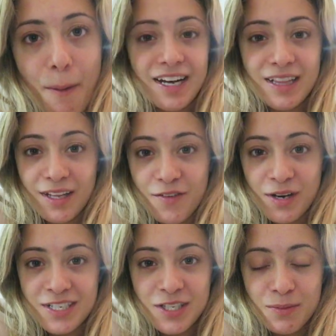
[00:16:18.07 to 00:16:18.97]
I love you
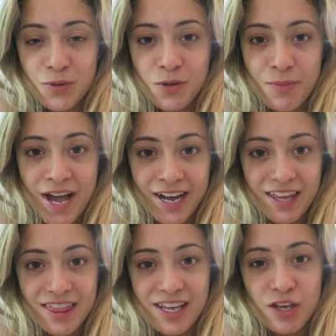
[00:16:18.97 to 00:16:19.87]
guys to the moon and back.
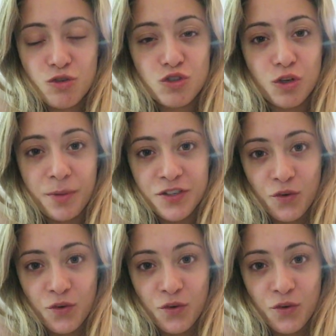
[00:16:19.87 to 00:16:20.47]
Thank you so much